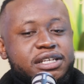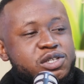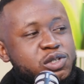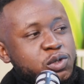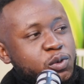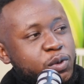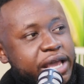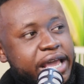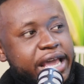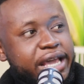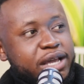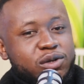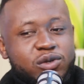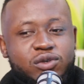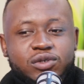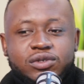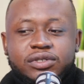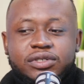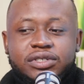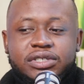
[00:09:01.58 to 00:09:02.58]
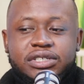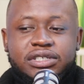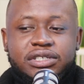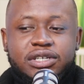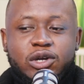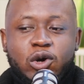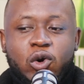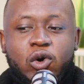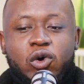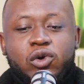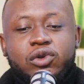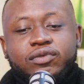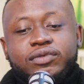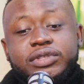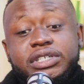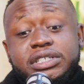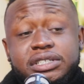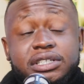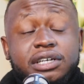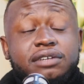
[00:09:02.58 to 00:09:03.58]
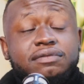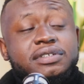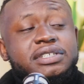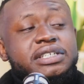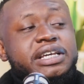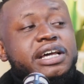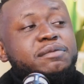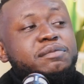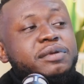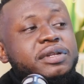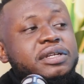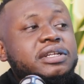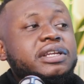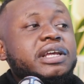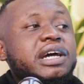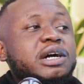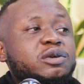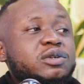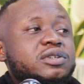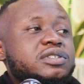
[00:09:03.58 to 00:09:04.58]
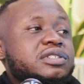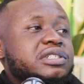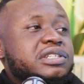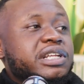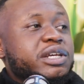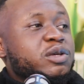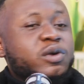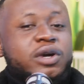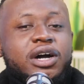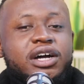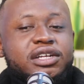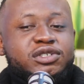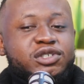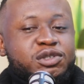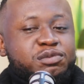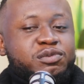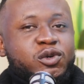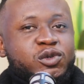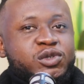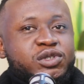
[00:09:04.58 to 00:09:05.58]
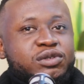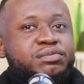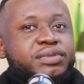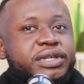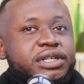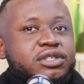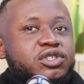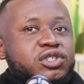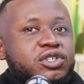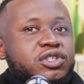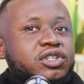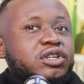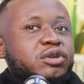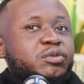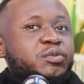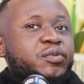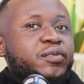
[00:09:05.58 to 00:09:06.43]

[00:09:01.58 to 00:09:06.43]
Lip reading: There's no angles. All of this stuff is happening now because it's like you can't just post a picture